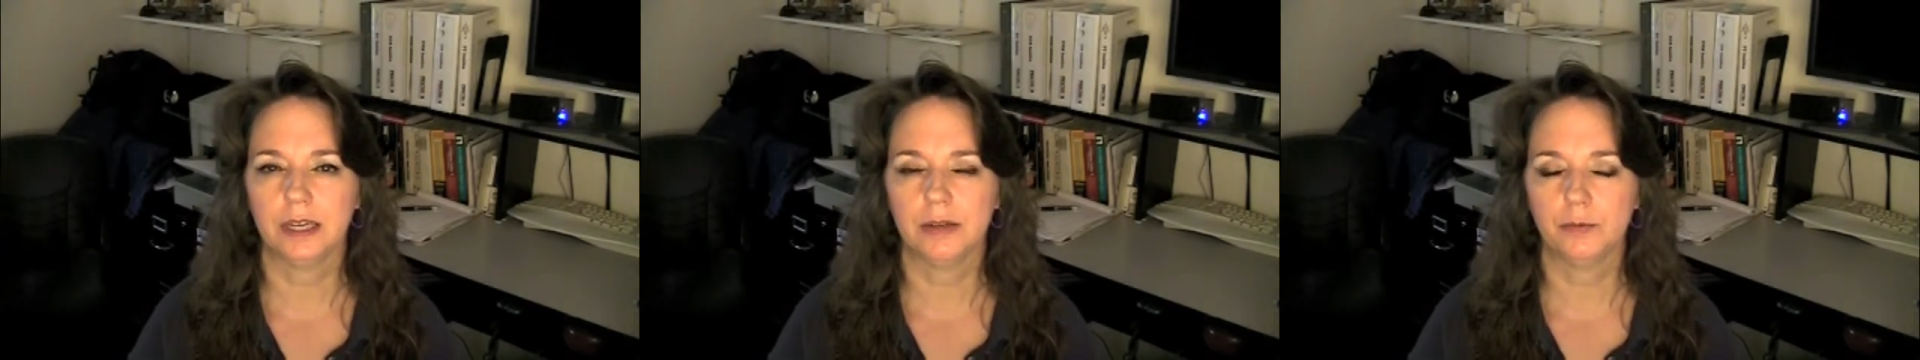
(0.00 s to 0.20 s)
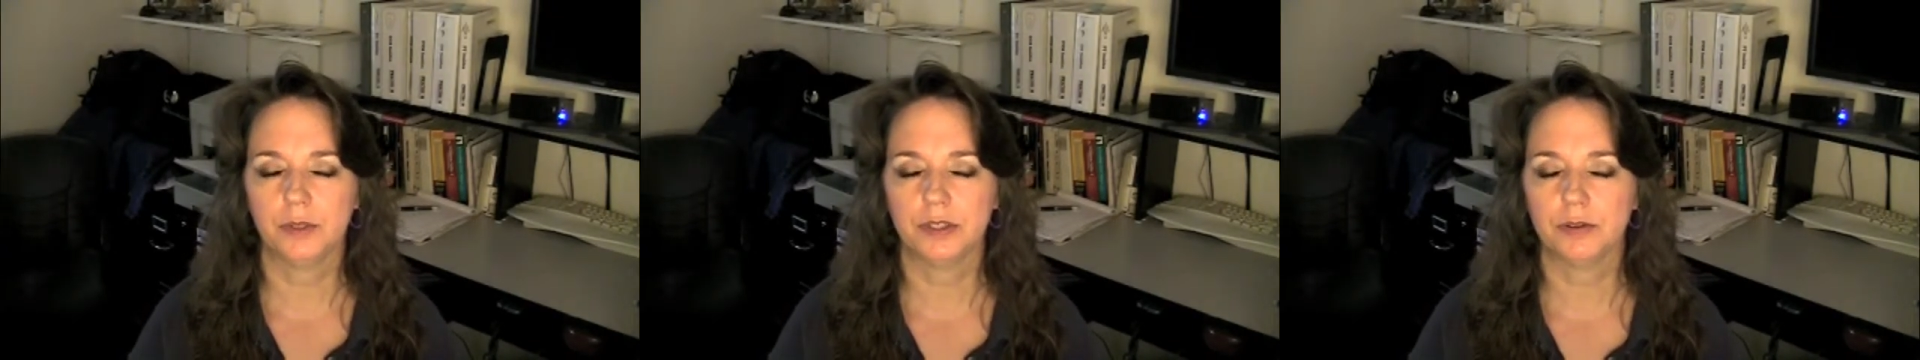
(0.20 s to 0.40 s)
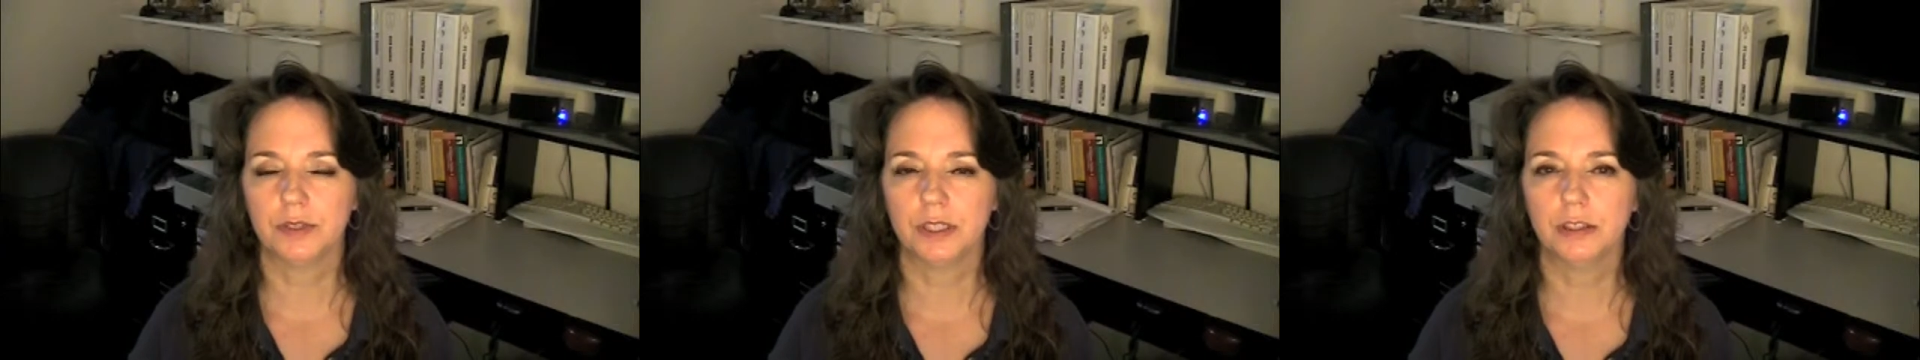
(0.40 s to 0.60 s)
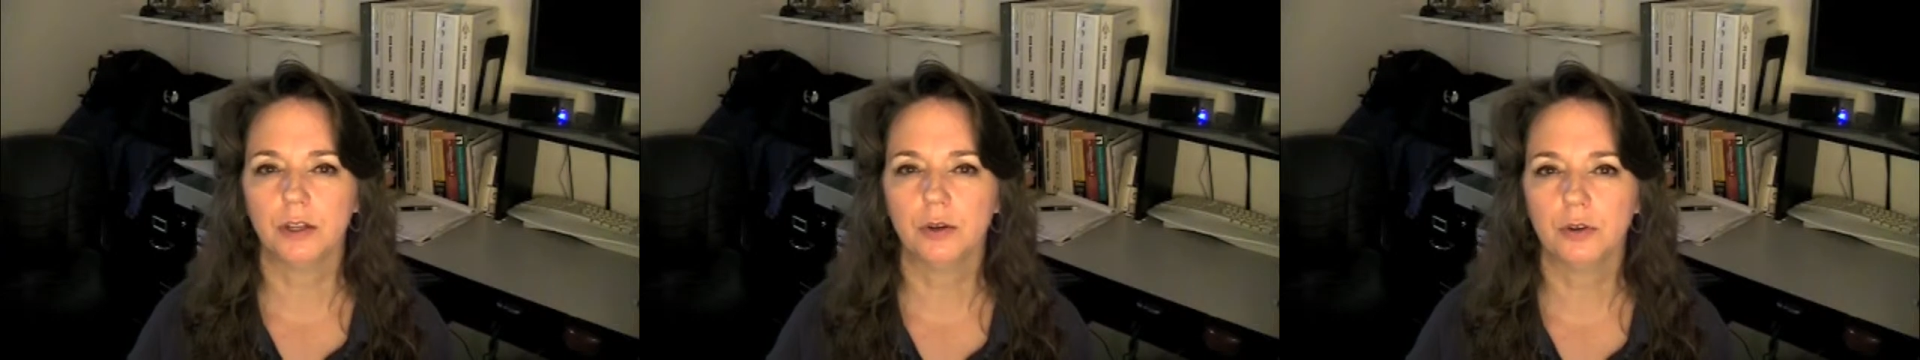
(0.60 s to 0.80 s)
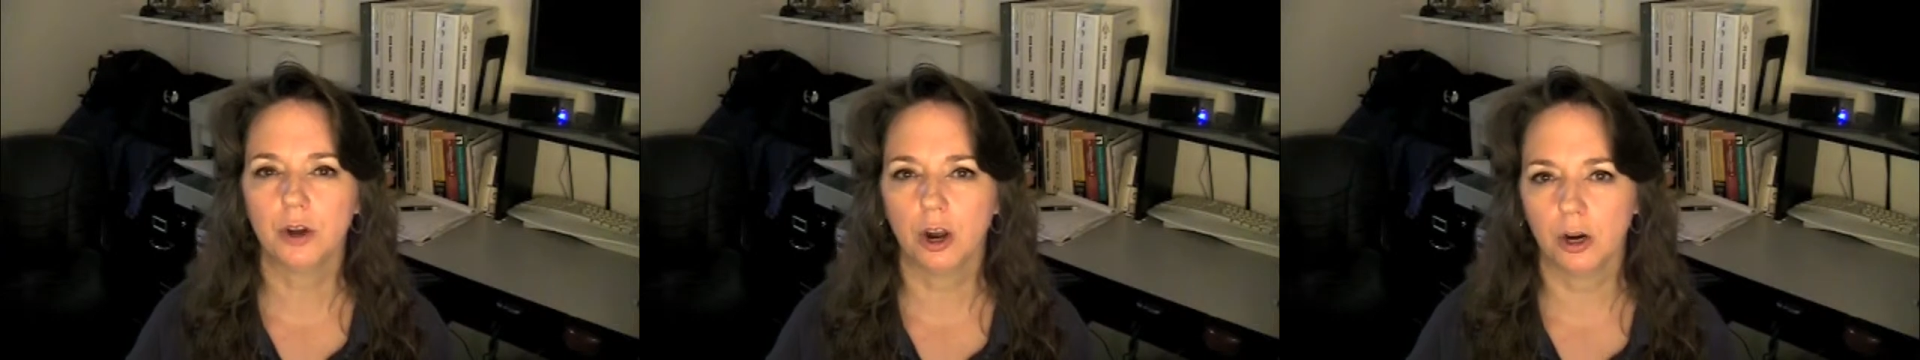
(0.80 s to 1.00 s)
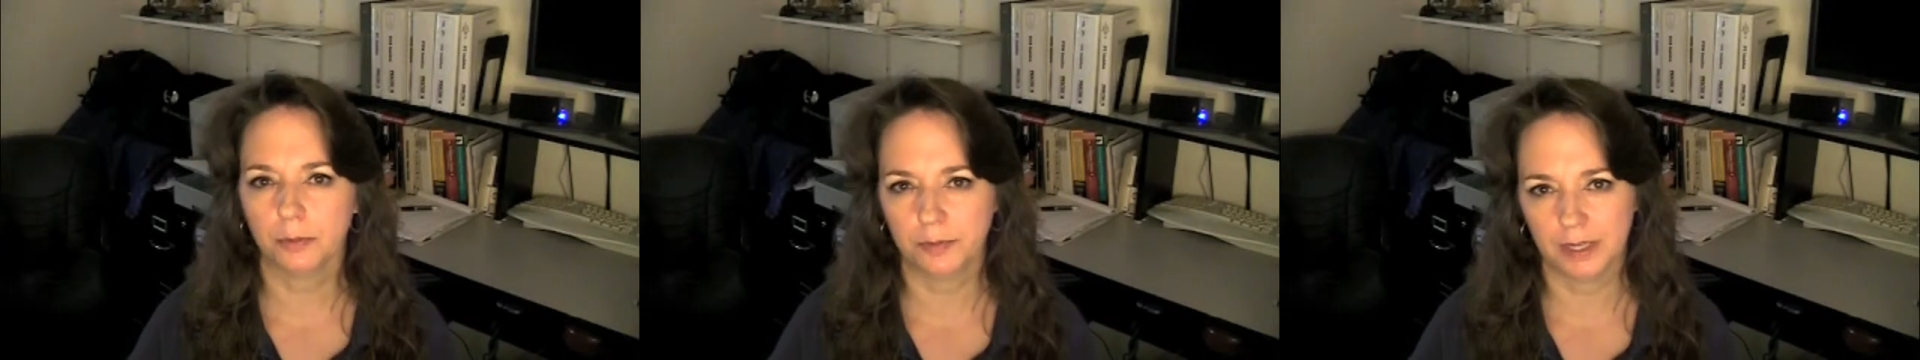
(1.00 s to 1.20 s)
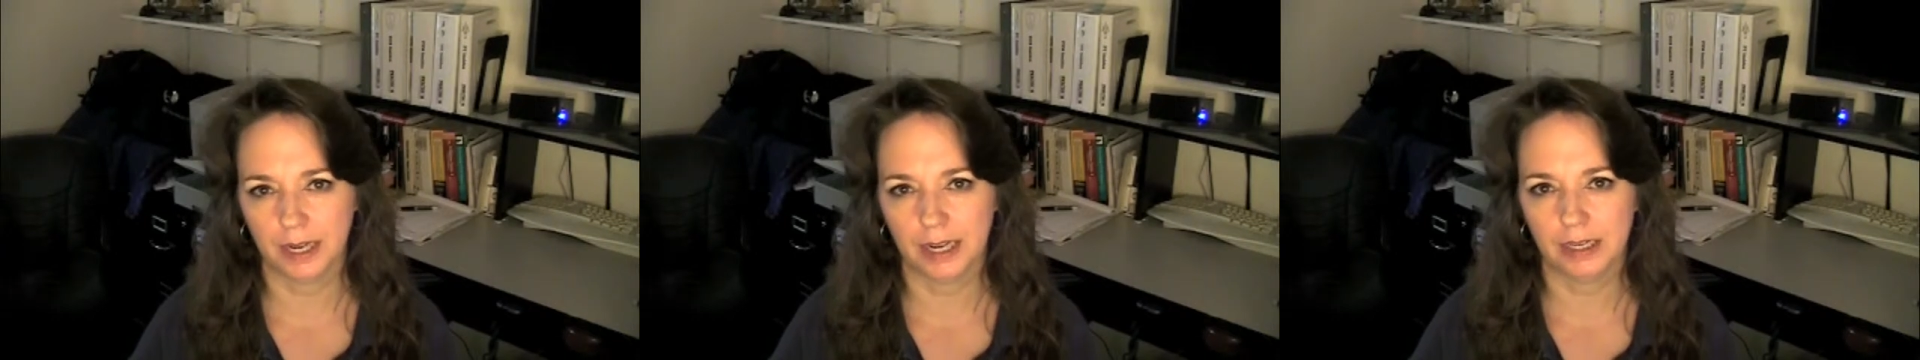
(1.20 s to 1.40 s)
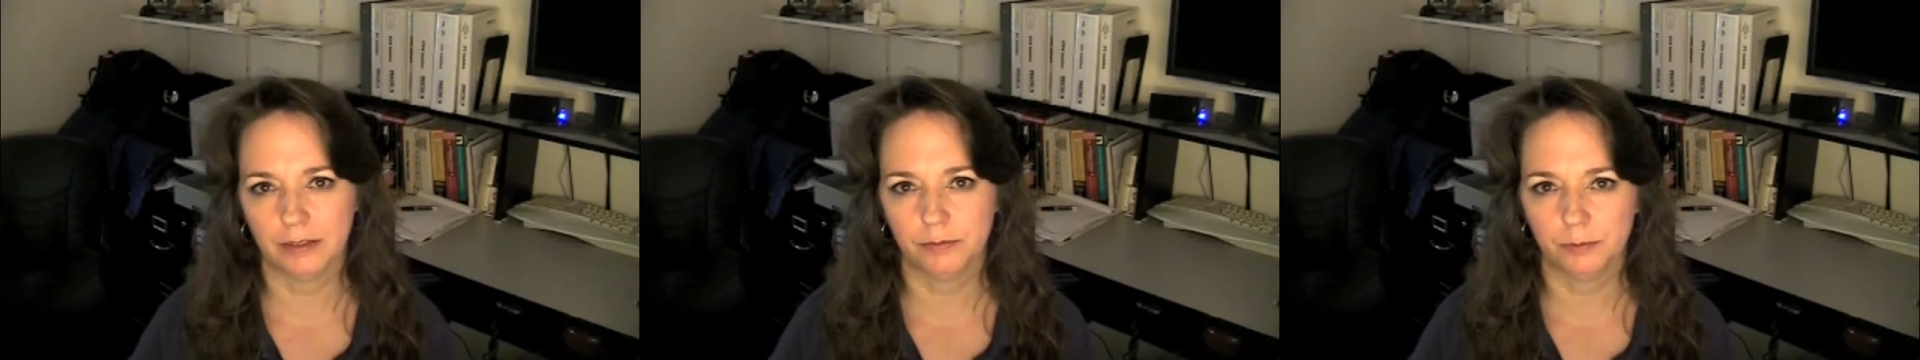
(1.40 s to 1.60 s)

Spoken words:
I was on a low-carb diet,